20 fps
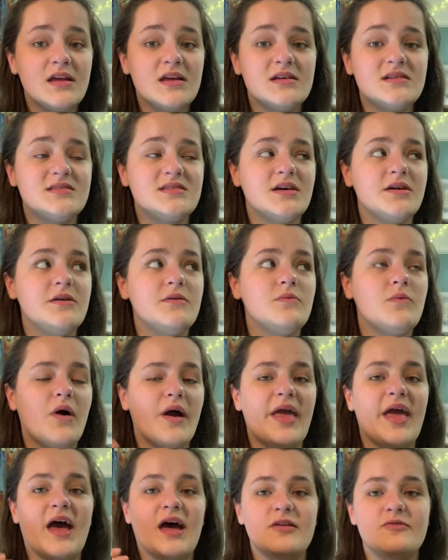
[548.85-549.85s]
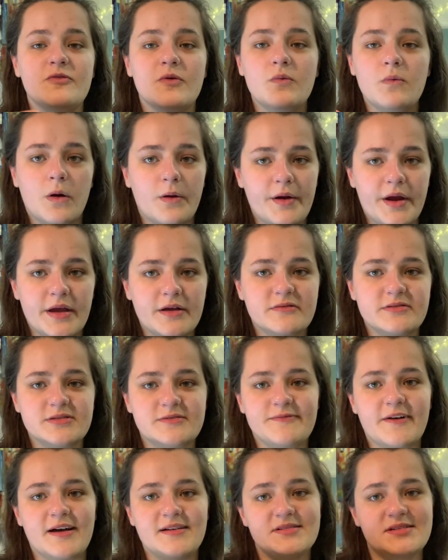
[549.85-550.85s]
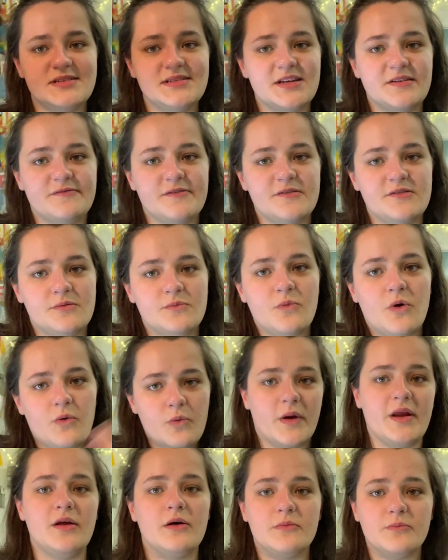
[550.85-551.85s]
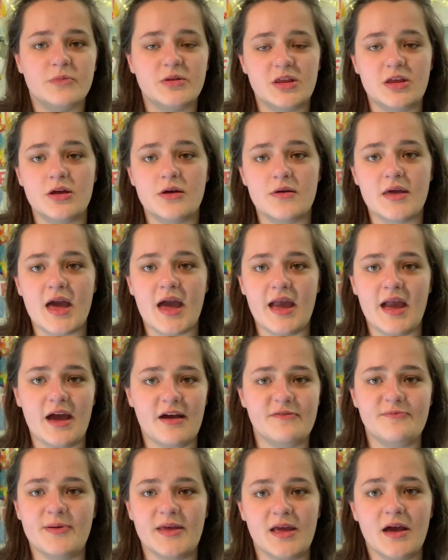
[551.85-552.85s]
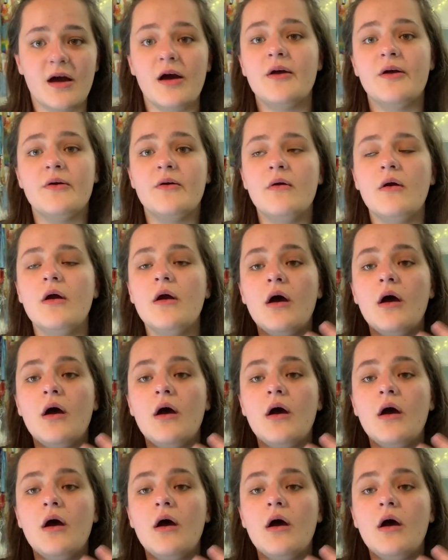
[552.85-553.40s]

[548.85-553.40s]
So what I had for Warwick was vastly different than what went on with the U K F P O.